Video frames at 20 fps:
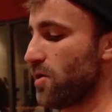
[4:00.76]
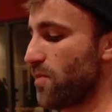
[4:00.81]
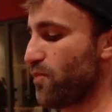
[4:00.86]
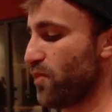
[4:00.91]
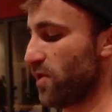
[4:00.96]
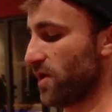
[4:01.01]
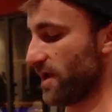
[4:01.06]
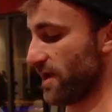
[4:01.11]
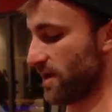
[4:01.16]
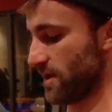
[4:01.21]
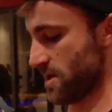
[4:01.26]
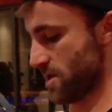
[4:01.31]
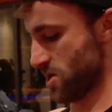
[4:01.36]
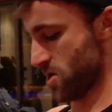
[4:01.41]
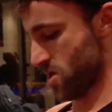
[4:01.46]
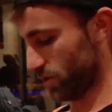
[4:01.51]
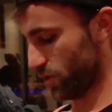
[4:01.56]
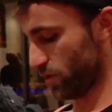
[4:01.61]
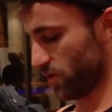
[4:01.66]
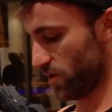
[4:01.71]
you're
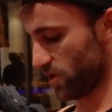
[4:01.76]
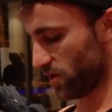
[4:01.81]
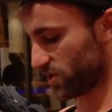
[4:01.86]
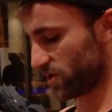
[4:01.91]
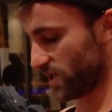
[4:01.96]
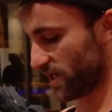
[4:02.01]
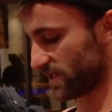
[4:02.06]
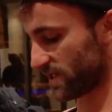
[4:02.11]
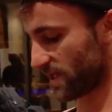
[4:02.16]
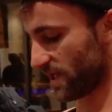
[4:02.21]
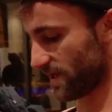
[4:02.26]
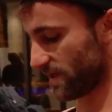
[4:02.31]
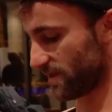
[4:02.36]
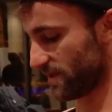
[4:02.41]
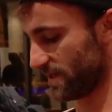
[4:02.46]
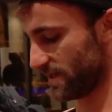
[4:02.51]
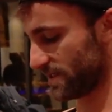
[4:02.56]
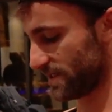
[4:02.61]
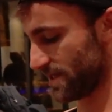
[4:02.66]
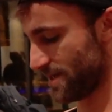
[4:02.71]
pulling to your chest like
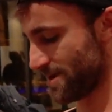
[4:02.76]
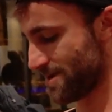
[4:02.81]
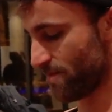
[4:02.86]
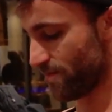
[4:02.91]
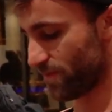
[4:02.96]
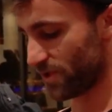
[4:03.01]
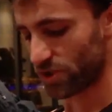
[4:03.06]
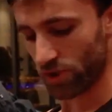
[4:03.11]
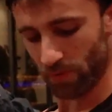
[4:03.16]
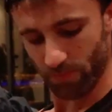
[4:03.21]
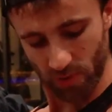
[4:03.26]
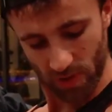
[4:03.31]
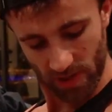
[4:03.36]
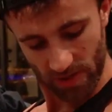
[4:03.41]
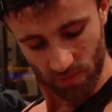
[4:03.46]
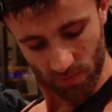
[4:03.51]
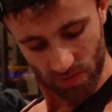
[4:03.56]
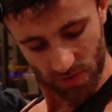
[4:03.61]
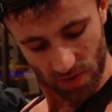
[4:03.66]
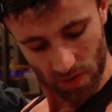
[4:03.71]
this, but you're
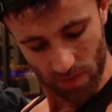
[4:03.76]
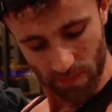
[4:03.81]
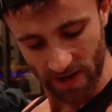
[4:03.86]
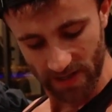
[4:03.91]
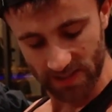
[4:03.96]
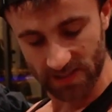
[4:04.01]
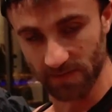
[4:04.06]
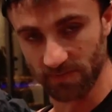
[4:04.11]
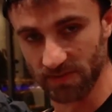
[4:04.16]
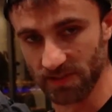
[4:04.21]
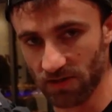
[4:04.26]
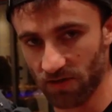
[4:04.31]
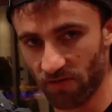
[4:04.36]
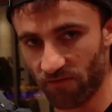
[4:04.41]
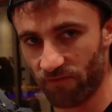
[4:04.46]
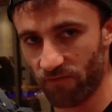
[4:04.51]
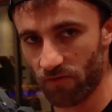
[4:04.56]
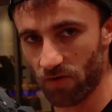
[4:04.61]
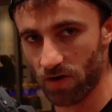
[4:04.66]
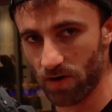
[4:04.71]
pulling with your biceps and your
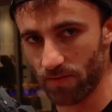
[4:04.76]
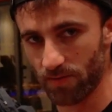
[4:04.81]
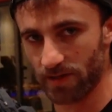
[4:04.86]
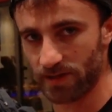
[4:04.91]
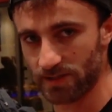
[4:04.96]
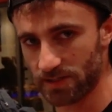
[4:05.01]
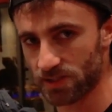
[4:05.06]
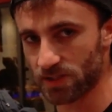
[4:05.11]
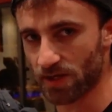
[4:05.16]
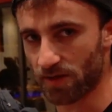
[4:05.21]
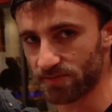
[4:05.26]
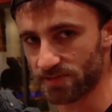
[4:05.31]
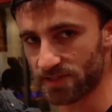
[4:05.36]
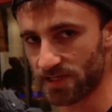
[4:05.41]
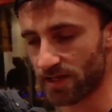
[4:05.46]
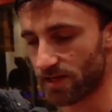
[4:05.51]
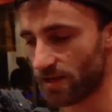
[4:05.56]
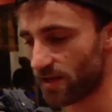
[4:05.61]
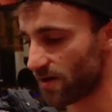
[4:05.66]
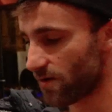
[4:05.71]
forearm and it stops
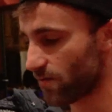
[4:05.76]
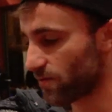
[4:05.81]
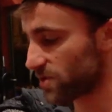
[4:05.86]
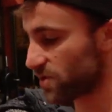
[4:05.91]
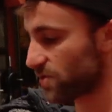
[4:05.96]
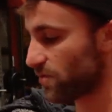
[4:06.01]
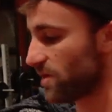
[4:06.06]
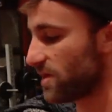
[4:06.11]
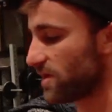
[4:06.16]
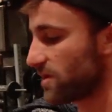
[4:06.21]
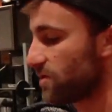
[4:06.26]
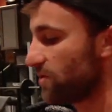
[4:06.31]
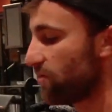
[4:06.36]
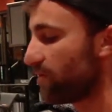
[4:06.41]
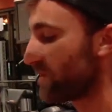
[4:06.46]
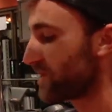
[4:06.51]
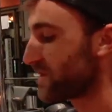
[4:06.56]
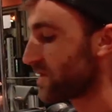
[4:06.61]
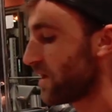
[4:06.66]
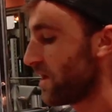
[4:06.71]
dead here. What you want to
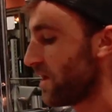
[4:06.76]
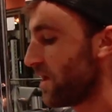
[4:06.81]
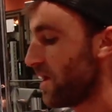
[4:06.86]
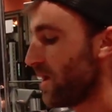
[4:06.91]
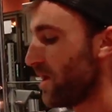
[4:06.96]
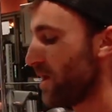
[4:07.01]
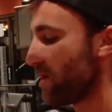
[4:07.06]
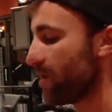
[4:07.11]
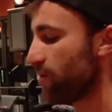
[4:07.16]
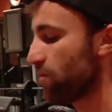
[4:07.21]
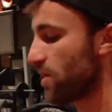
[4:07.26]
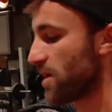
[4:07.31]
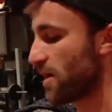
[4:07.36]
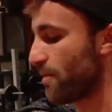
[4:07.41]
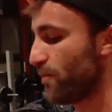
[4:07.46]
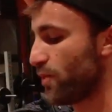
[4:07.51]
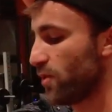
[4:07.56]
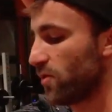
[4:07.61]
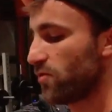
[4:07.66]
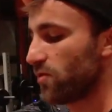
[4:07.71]
do is you
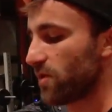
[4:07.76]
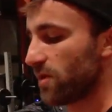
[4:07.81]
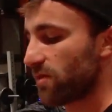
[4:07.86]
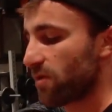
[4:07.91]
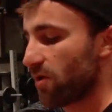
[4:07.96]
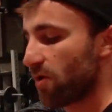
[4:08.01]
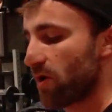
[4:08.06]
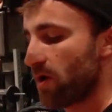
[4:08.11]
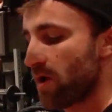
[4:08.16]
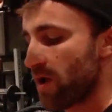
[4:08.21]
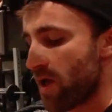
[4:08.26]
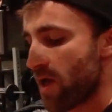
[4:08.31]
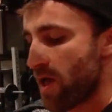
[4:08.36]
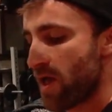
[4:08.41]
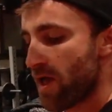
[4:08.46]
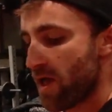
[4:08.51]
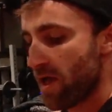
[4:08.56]
want to pull with your